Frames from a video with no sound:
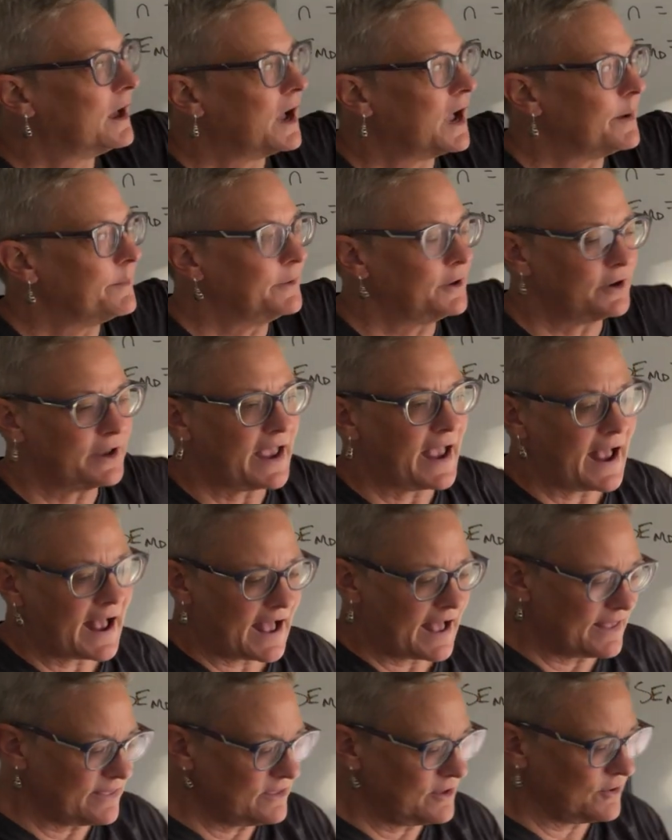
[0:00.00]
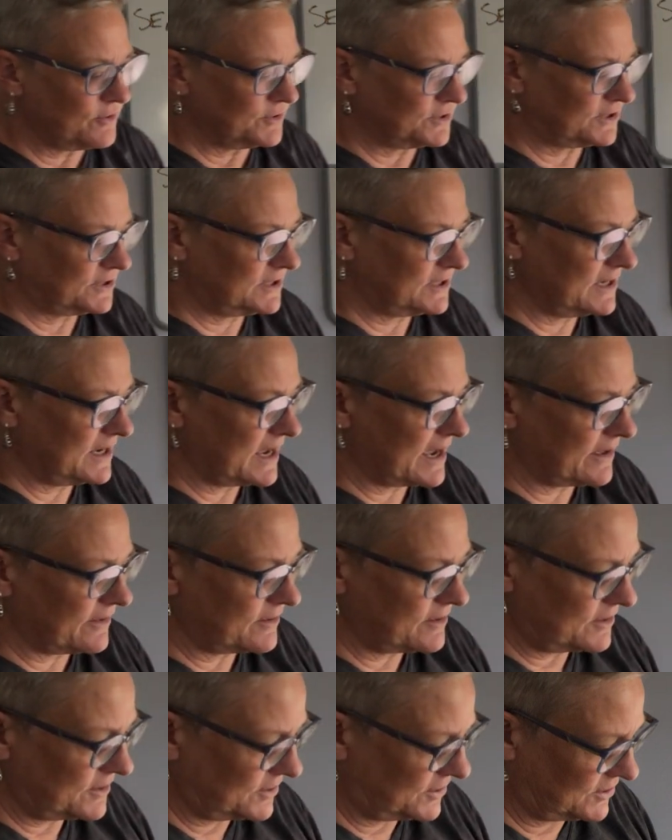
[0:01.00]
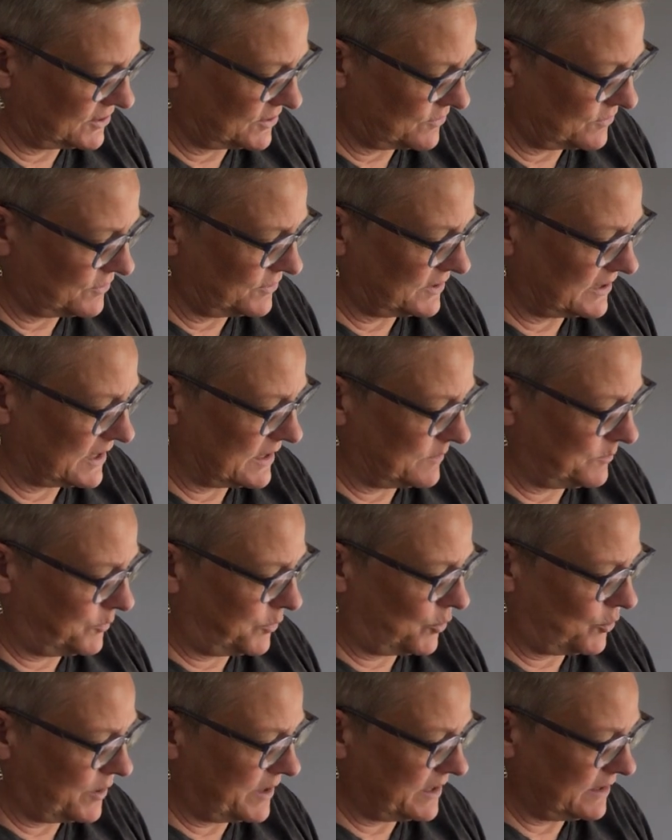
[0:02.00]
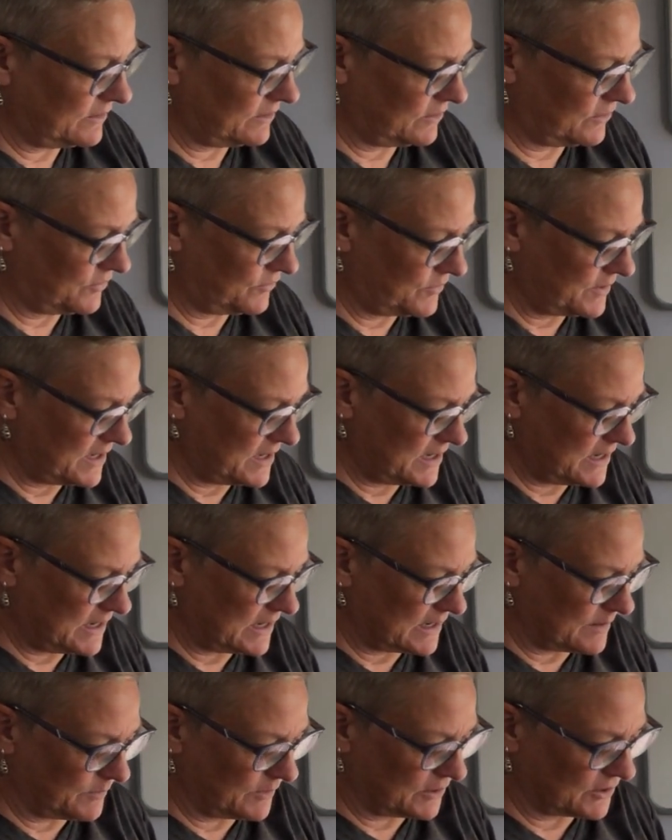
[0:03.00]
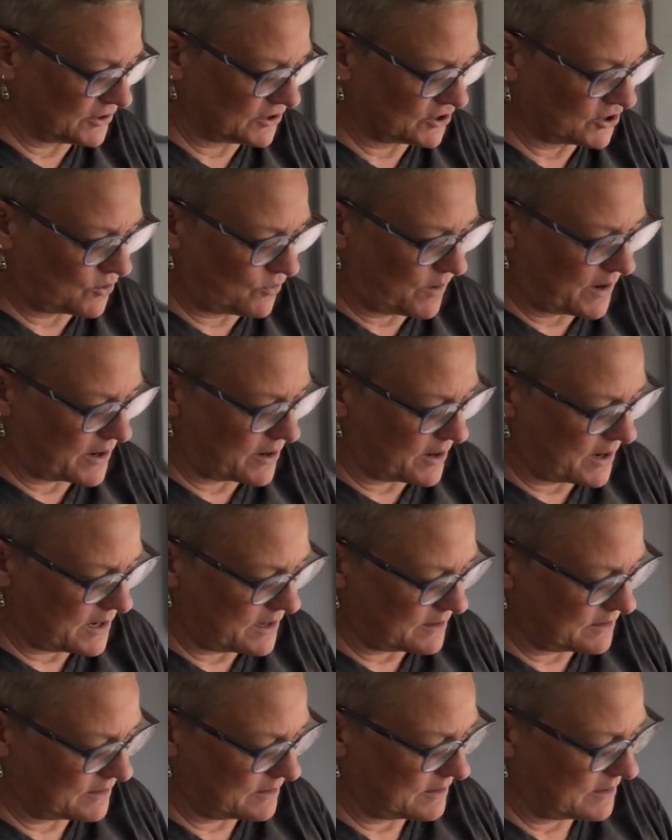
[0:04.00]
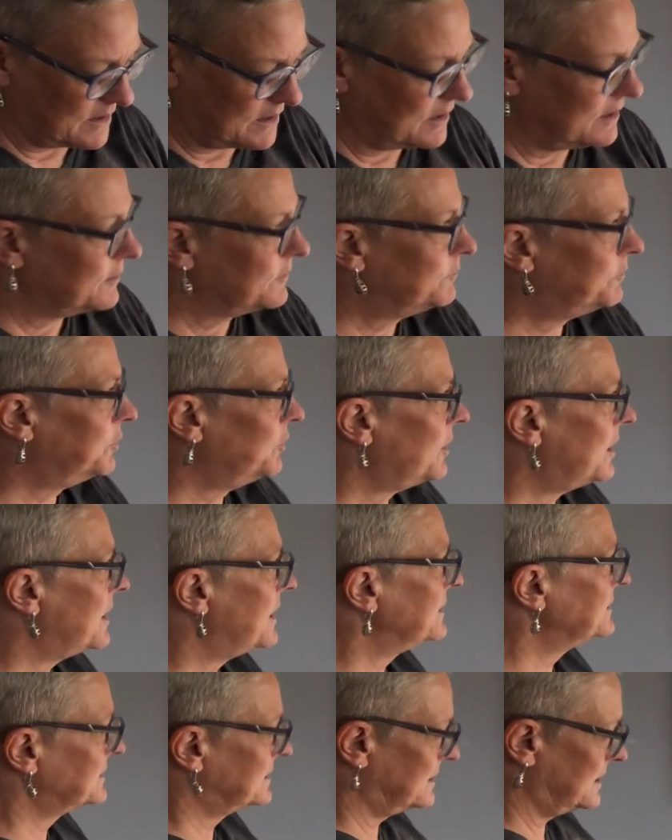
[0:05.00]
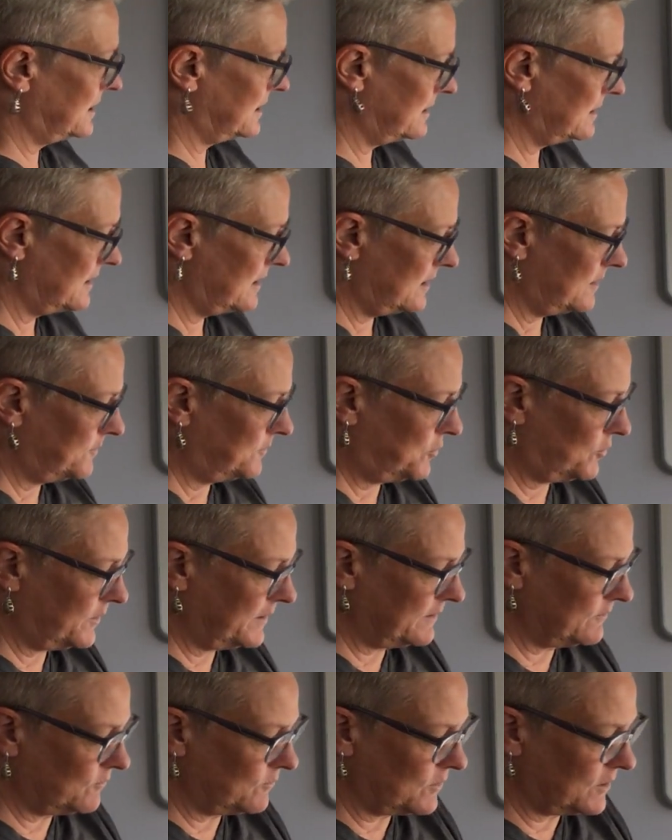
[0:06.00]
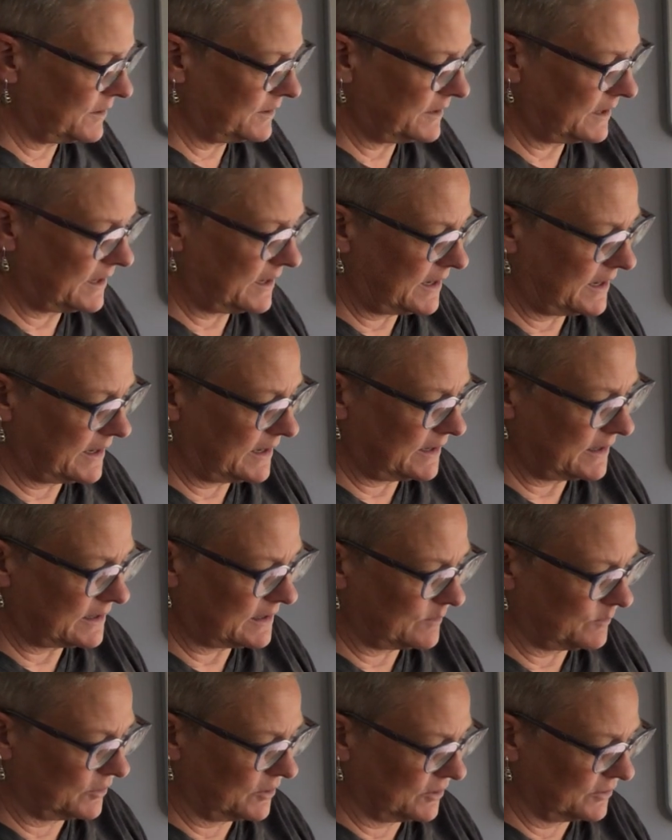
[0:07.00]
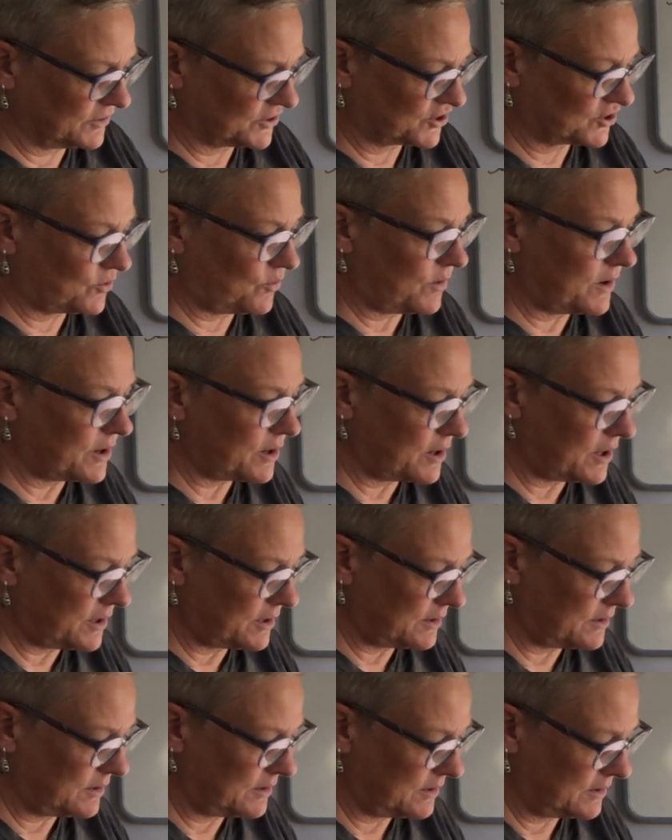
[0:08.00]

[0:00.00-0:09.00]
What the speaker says: I'm going to add those together, so we'll take 0.3 and I'm going to square it, plus 0.18 and I'm going to square it,